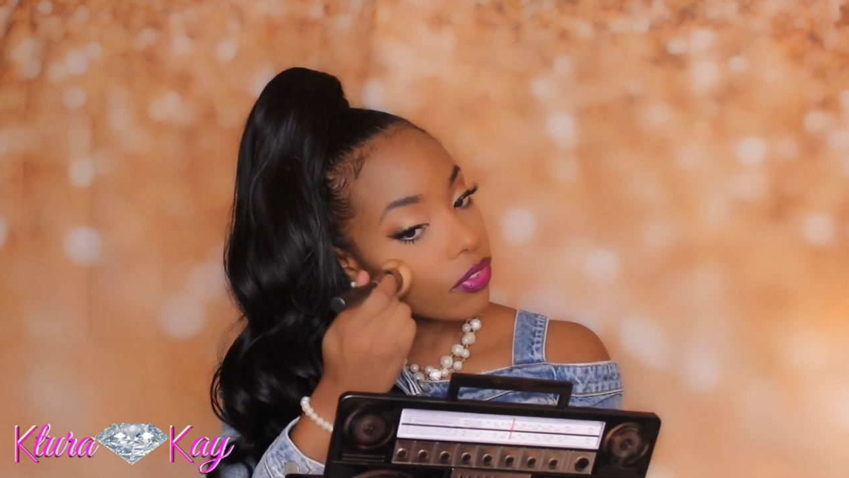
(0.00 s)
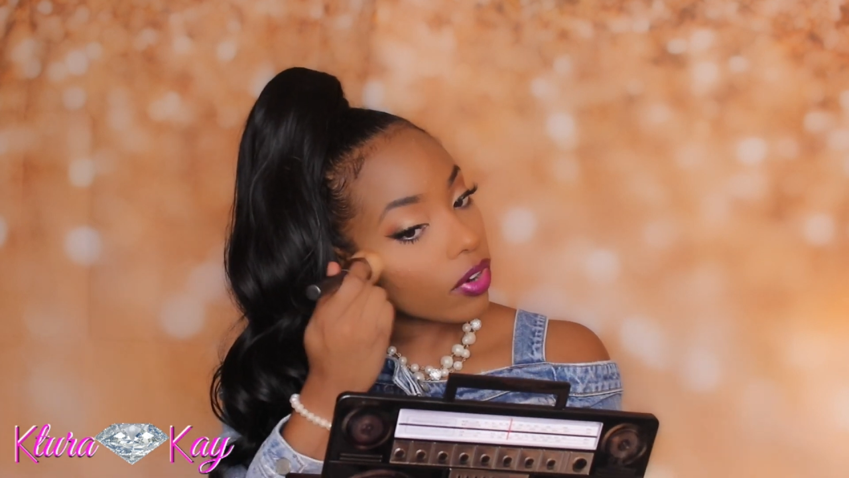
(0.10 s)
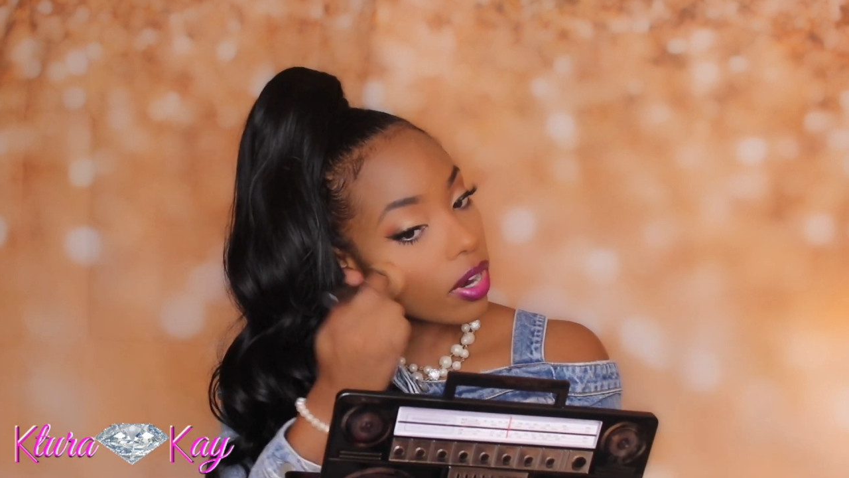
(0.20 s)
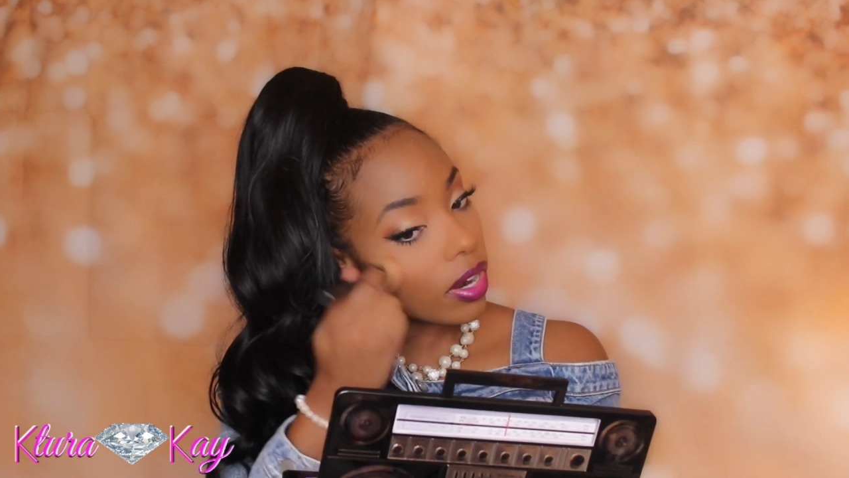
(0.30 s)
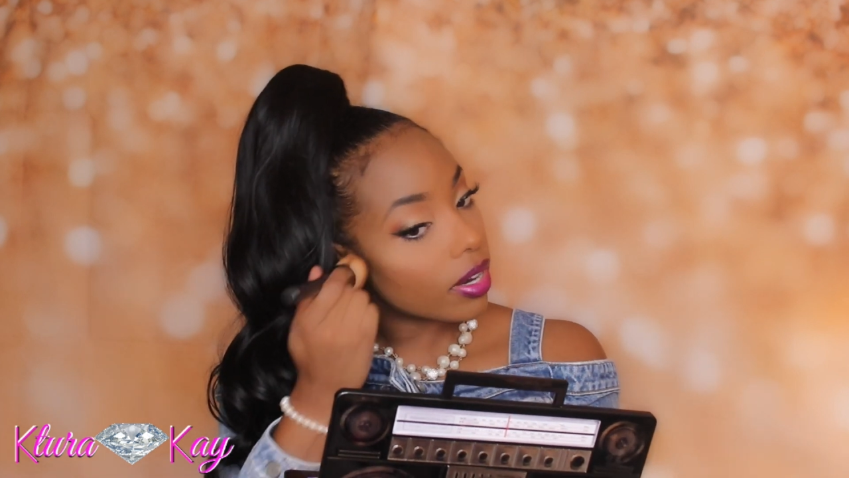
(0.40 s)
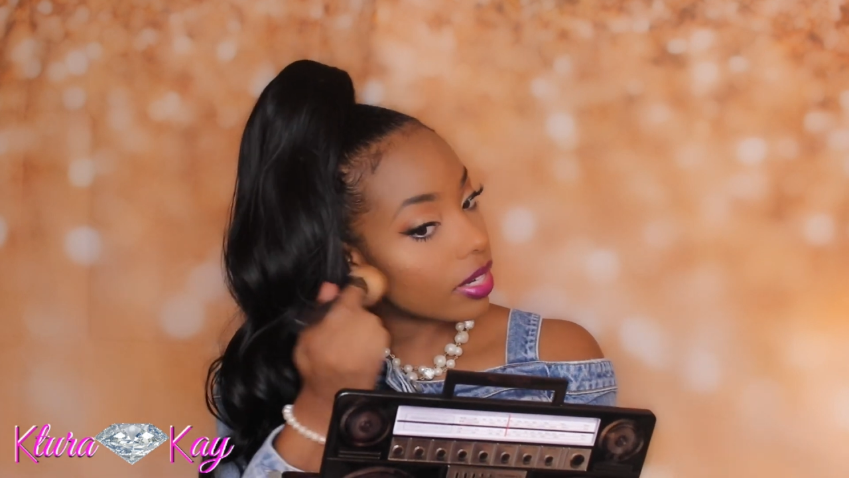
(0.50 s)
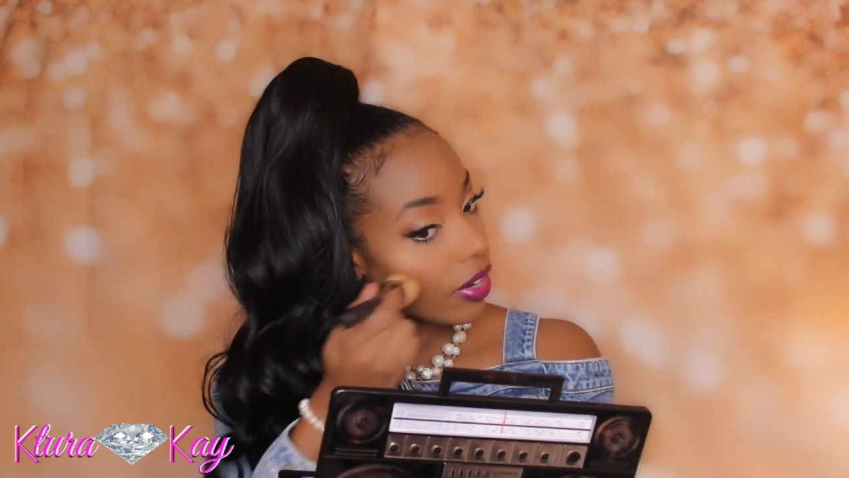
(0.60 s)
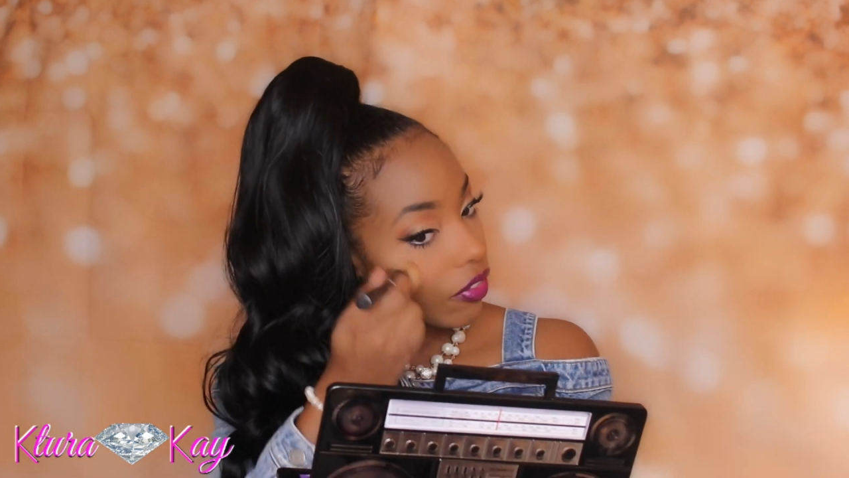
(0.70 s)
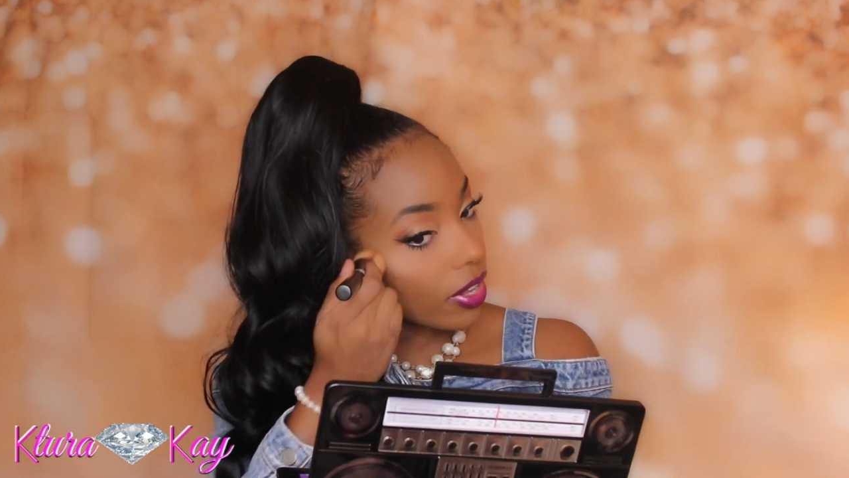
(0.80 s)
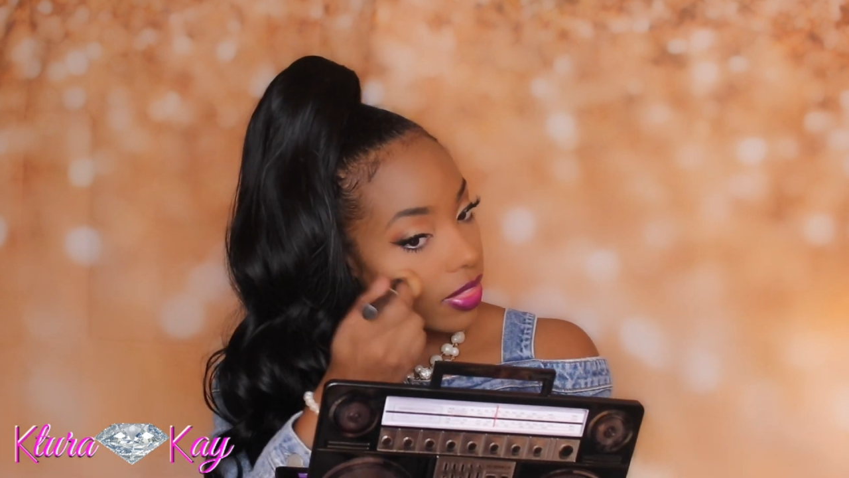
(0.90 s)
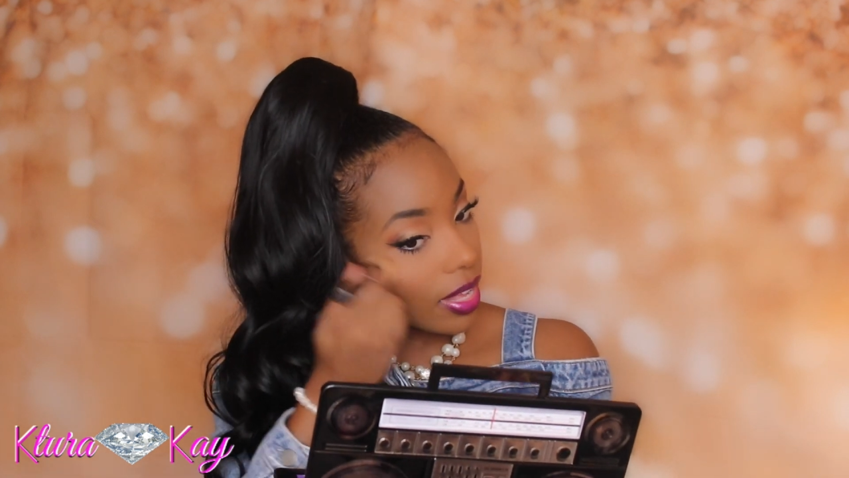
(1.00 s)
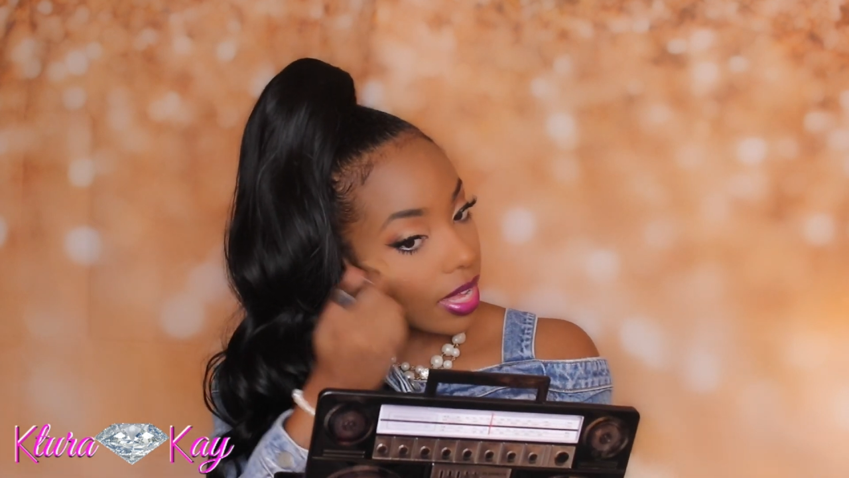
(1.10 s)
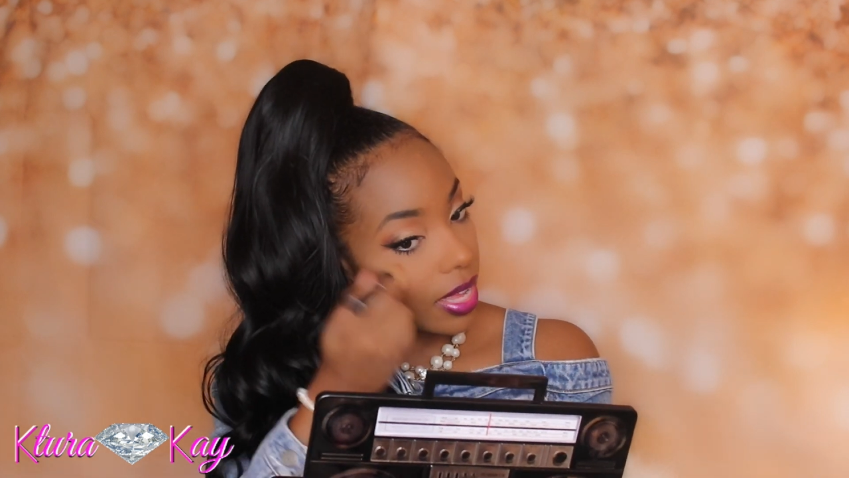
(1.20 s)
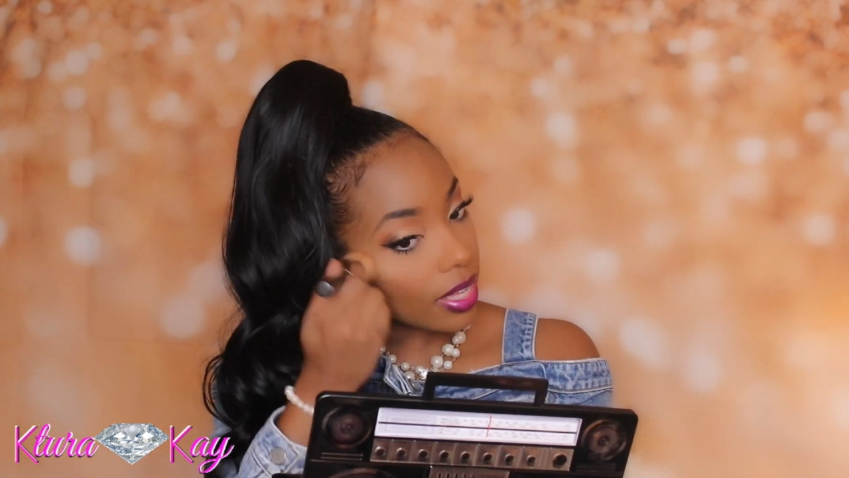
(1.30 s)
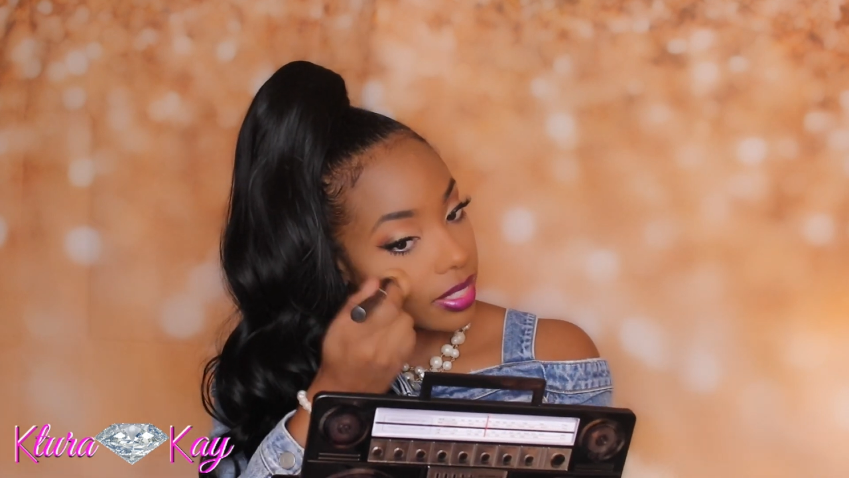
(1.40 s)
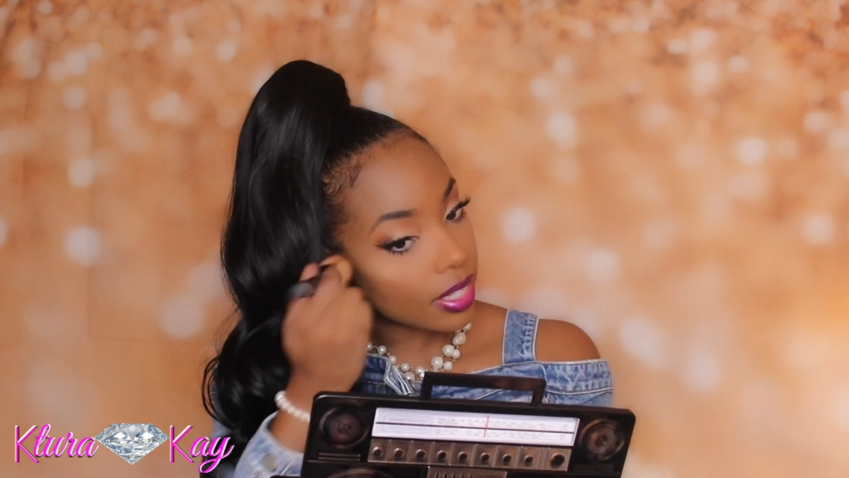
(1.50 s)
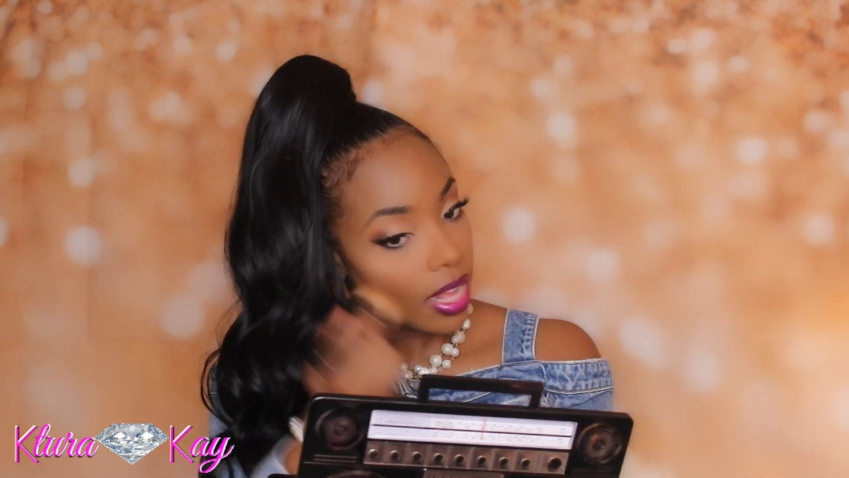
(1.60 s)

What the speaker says: for different things,